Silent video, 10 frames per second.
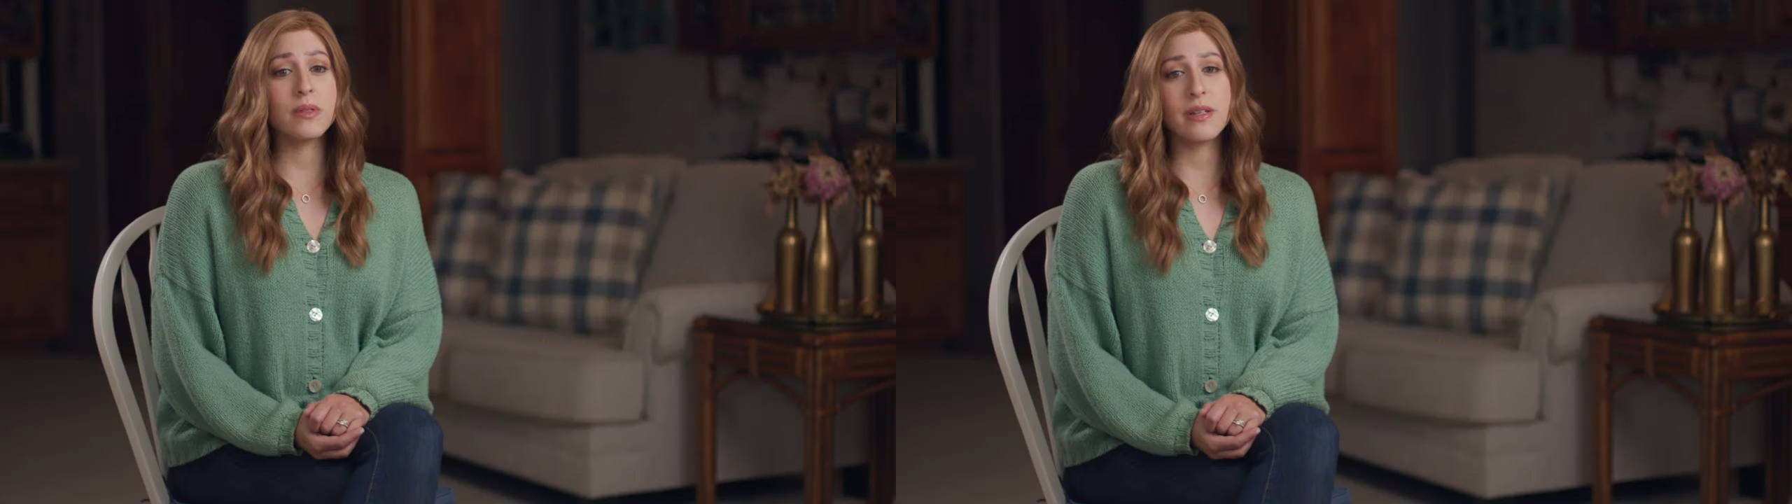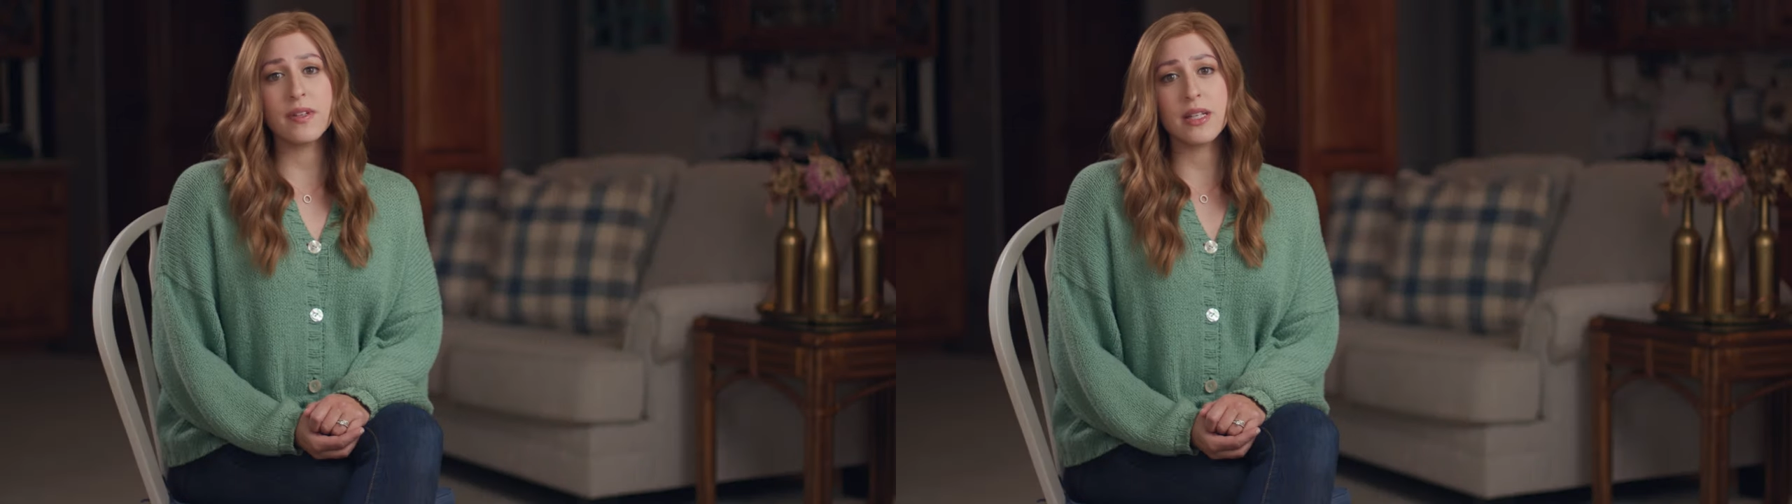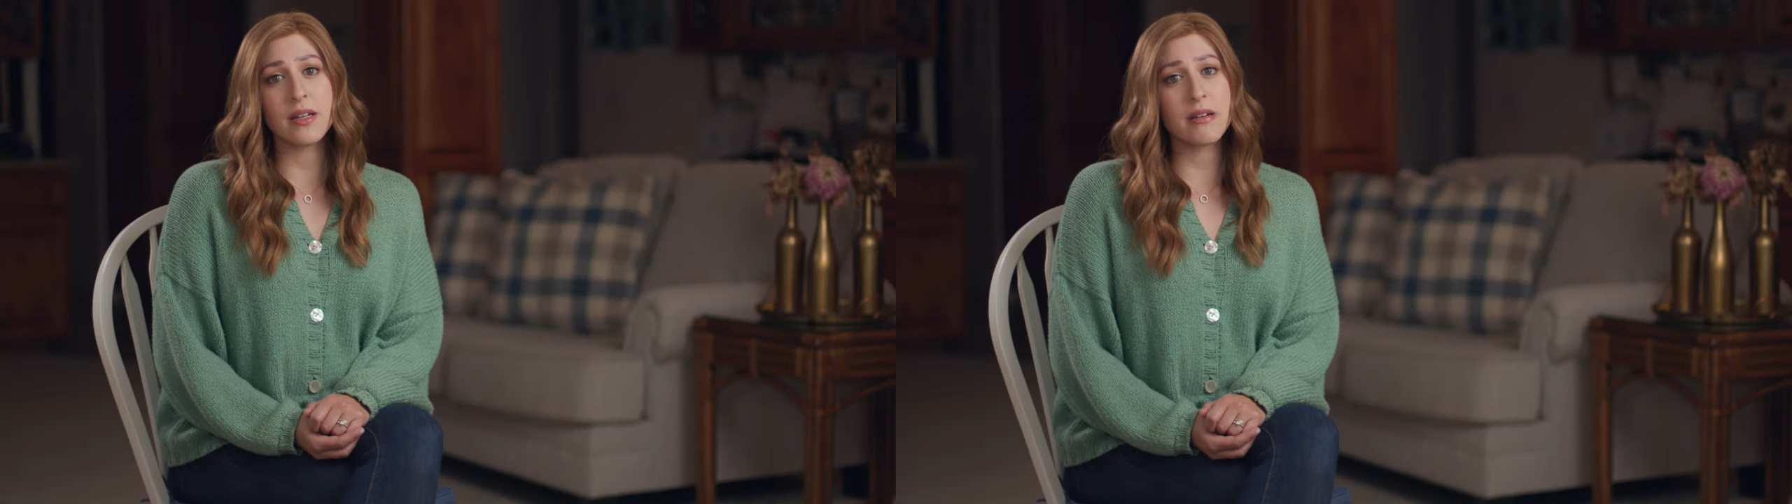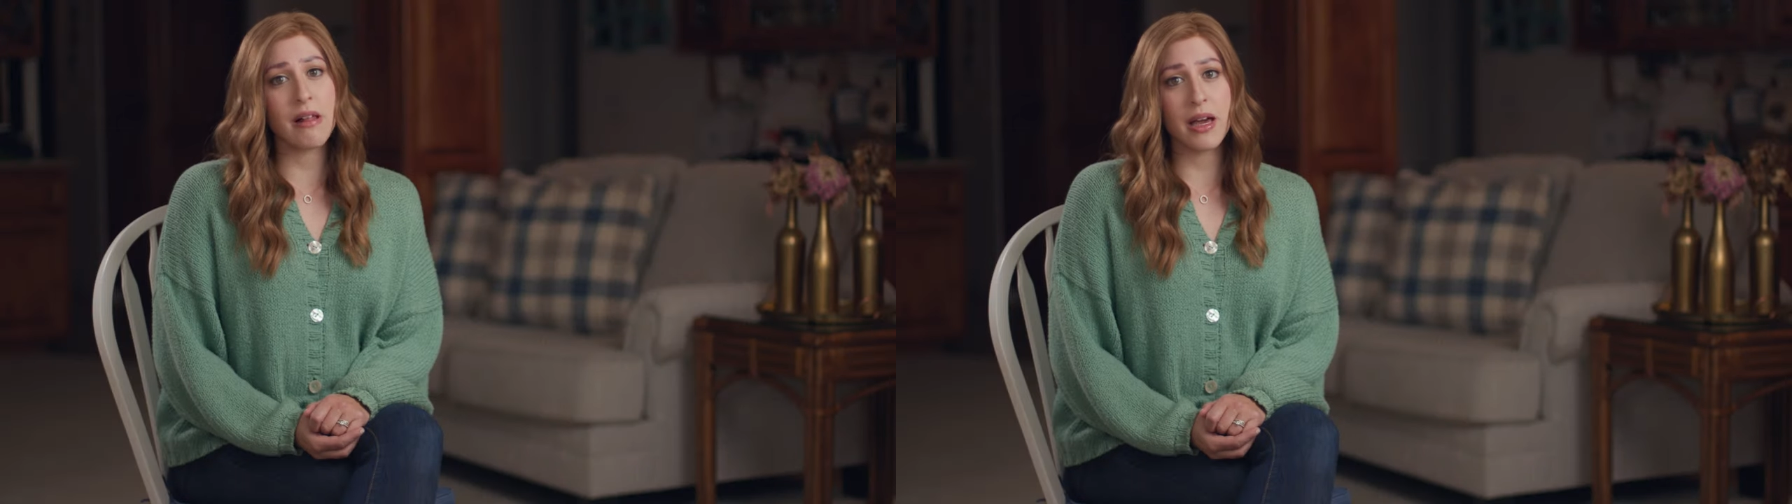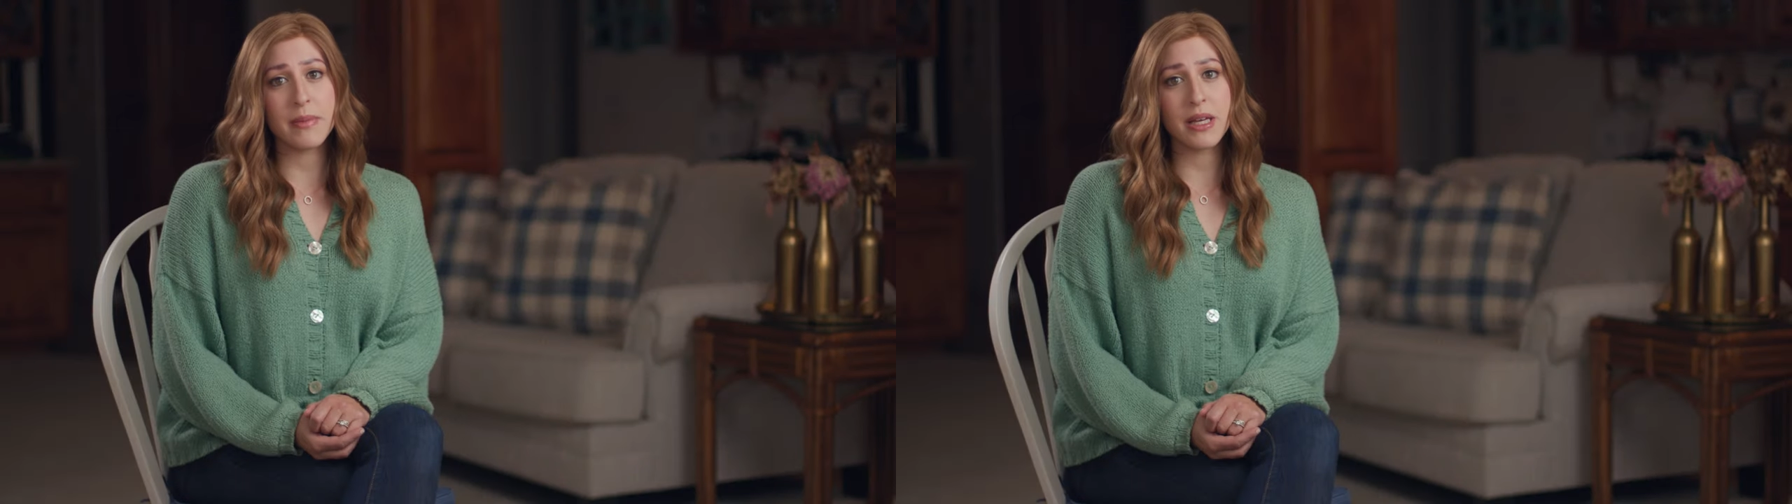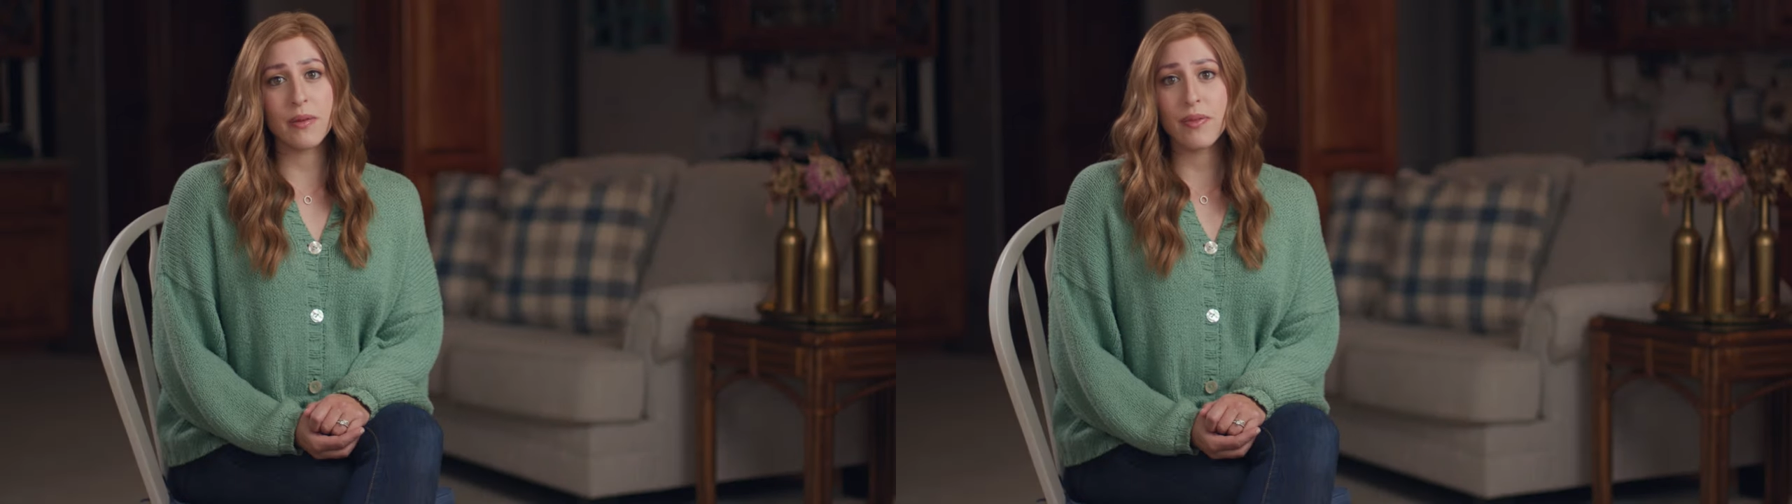live in a climate